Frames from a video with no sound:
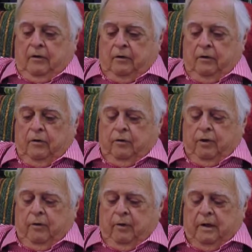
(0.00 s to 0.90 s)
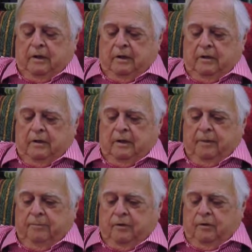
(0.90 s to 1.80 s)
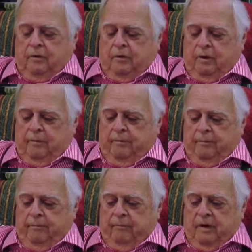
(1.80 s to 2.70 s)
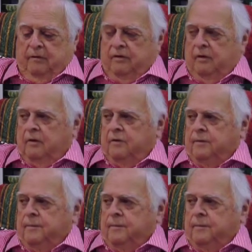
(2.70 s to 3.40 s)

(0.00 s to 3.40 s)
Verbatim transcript: So she went on up to uh, Buffalo,